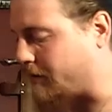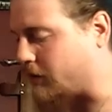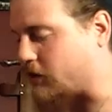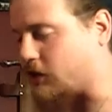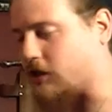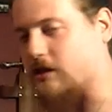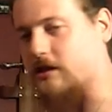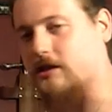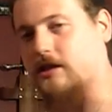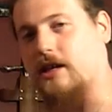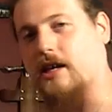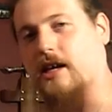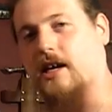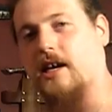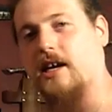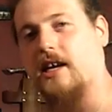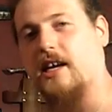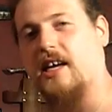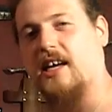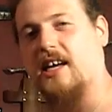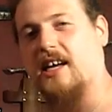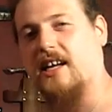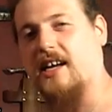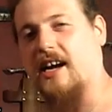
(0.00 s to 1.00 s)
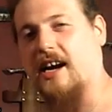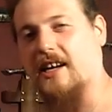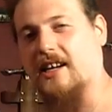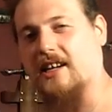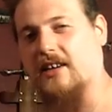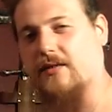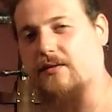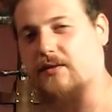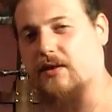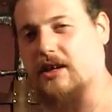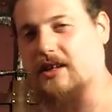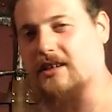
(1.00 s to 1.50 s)
Which is
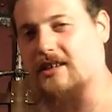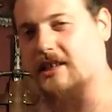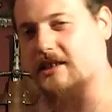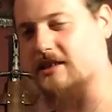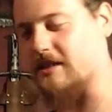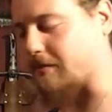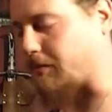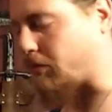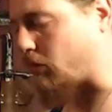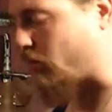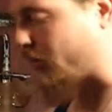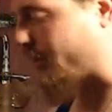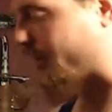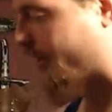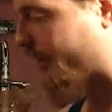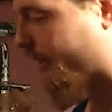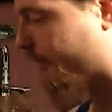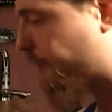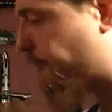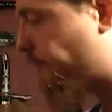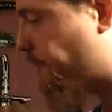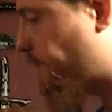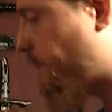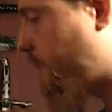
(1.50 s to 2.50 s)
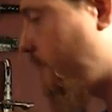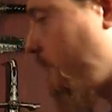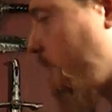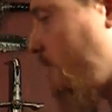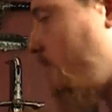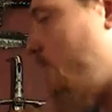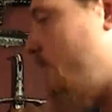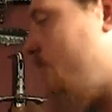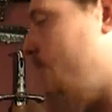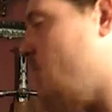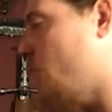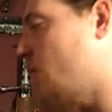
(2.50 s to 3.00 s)
kind of disappointing.
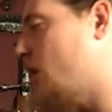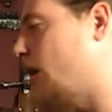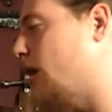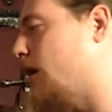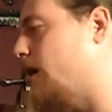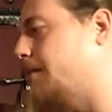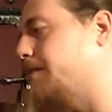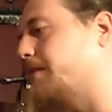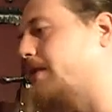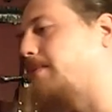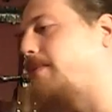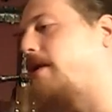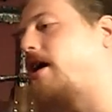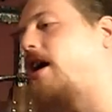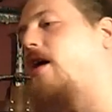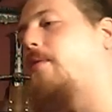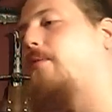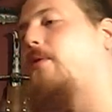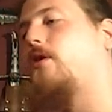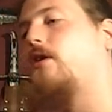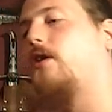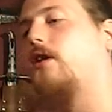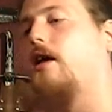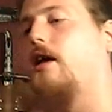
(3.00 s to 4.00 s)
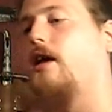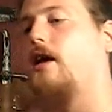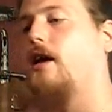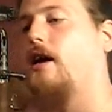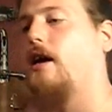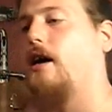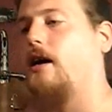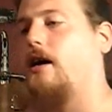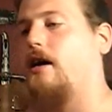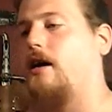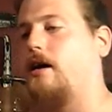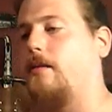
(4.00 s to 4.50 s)
The pommel,
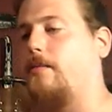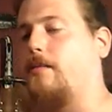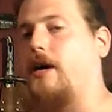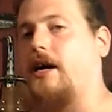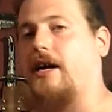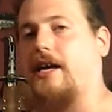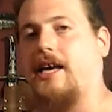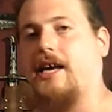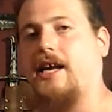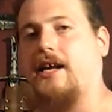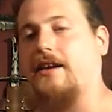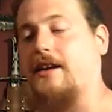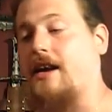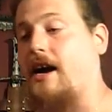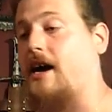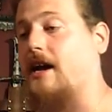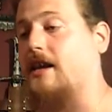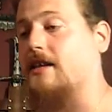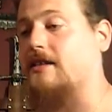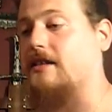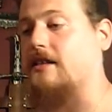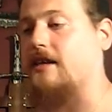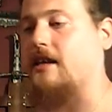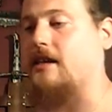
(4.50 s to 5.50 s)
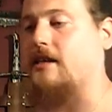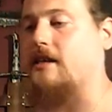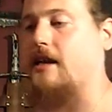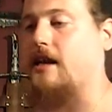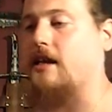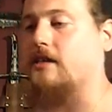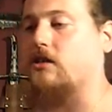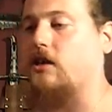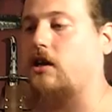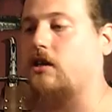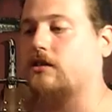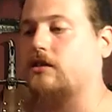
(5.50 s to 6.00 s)
again, not
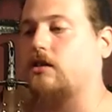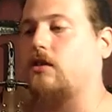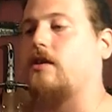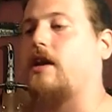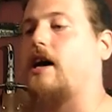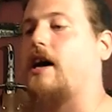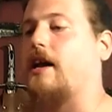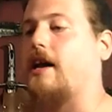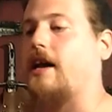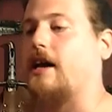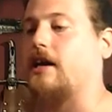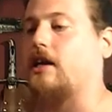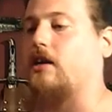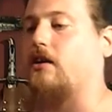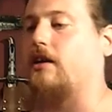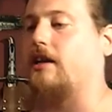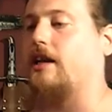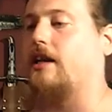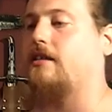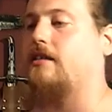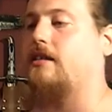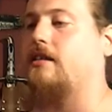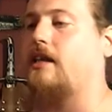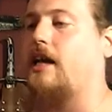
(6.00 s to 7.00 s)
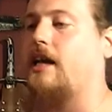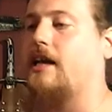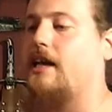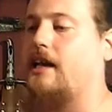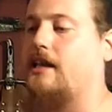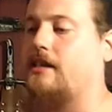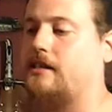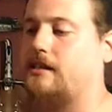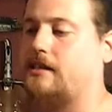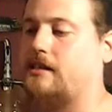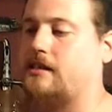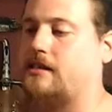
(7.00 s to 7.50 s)
is also not accurate. I
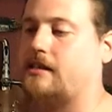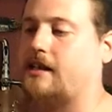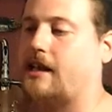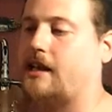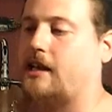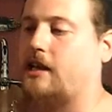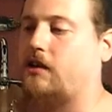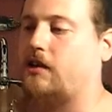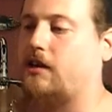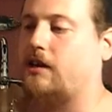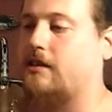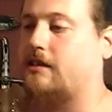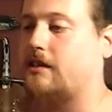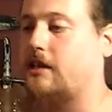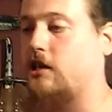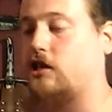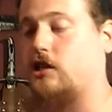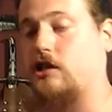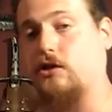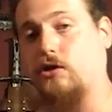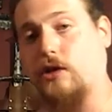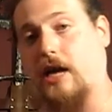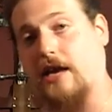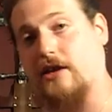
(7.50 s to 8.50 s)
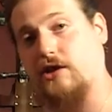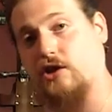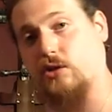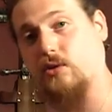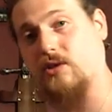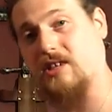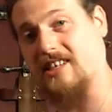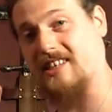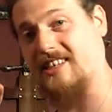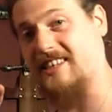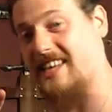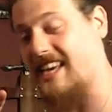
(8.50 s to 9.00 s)
guess it's as accurate as
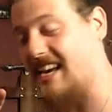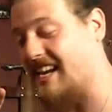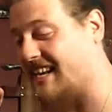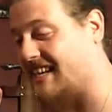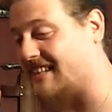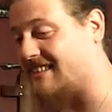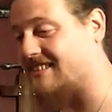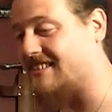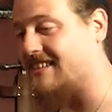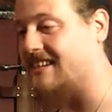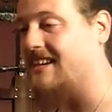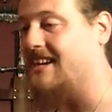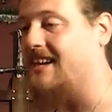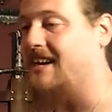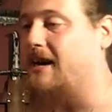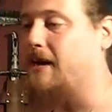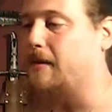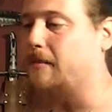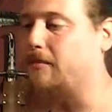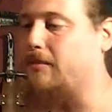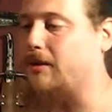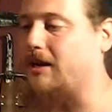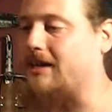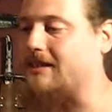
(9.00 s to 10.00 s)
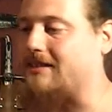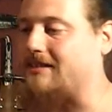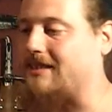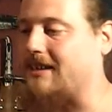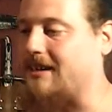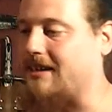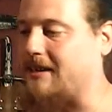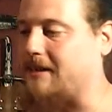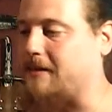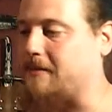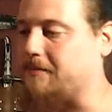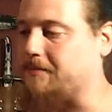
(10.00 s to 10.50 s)
you could get it, but
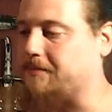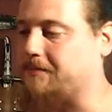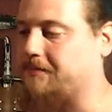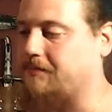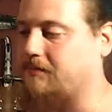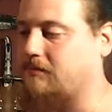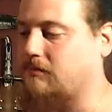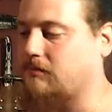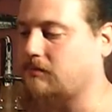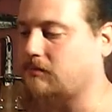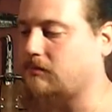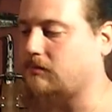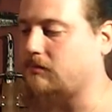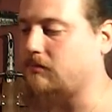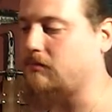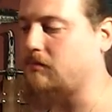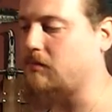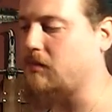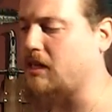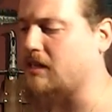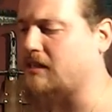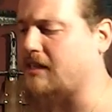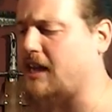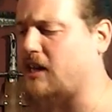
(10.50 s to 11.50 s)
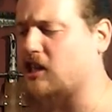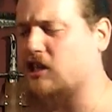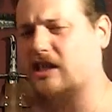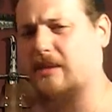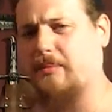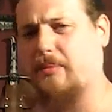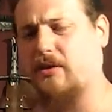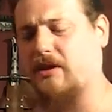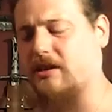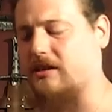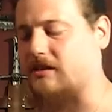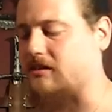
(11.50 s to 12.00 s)
it's
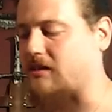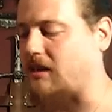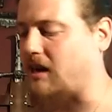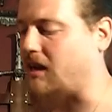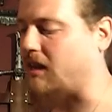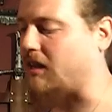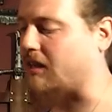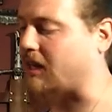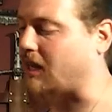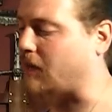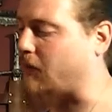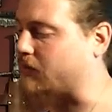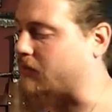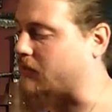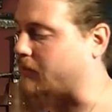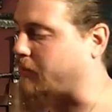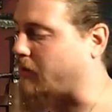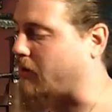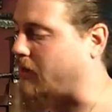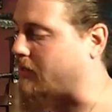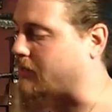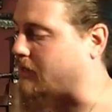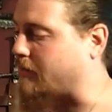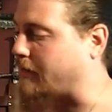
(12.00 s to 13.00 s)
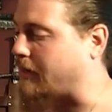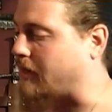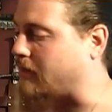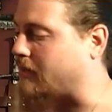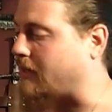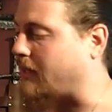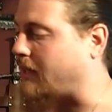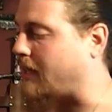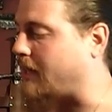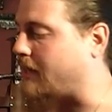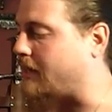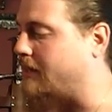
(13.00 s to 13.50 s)
actually pretty solid. I was surprised
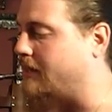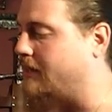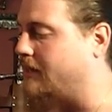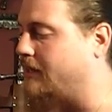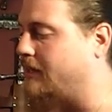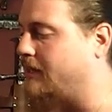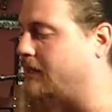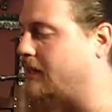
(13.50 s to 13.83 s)
about that.